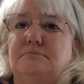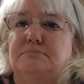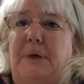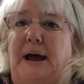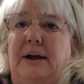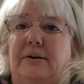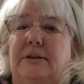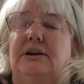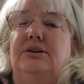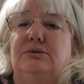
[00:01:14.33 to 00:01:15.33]
pattern
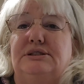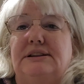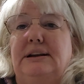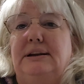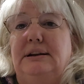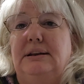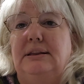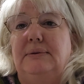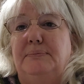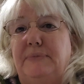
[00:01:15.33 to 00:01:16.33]
that you see in
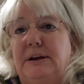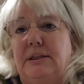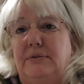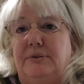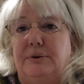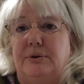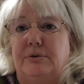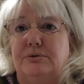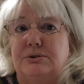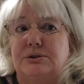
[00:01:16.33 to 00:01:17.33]
the
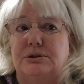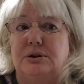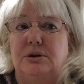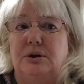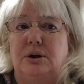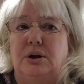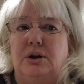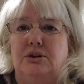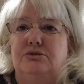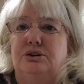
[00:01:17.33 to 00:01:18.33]
photos.
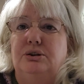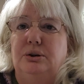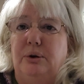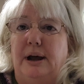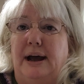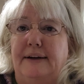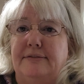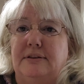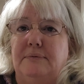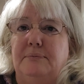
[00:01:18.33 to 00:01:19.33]
Do you
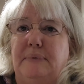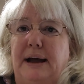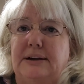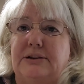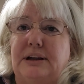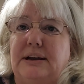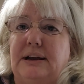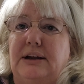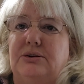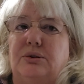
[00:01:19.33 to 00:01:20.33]
have to match that
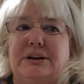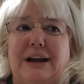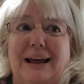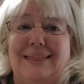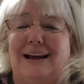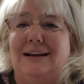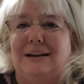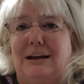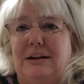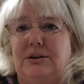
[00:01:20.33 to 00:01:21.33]
gauge or get that
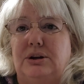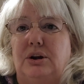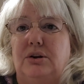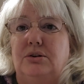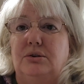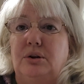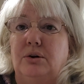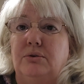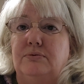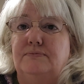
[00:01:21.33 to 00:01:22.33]
gauge?
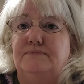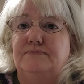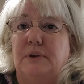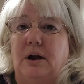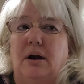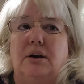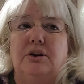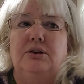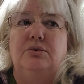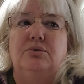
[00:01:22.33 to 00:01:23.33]
No. Are
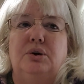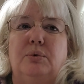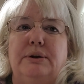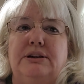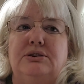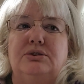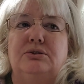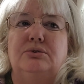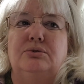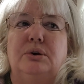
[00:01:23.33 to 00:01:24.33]
you going
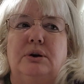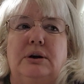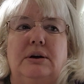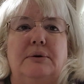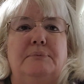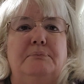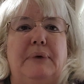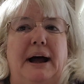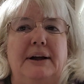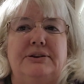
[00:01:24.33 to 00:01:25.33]
to
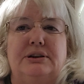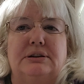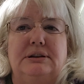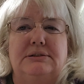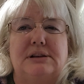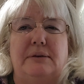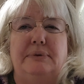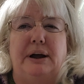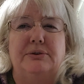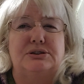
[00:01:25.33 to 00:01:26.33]
magically
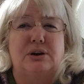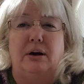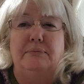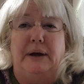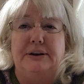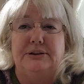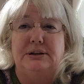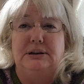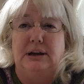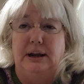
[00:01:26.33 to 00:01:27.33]
somehow start
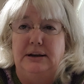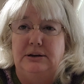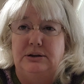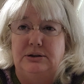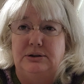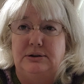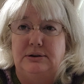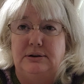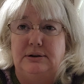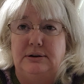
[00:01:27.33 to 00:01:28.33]
matching gauge?
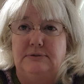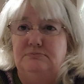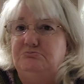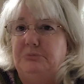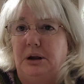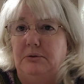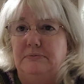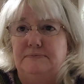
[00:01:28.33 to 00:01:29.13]
No.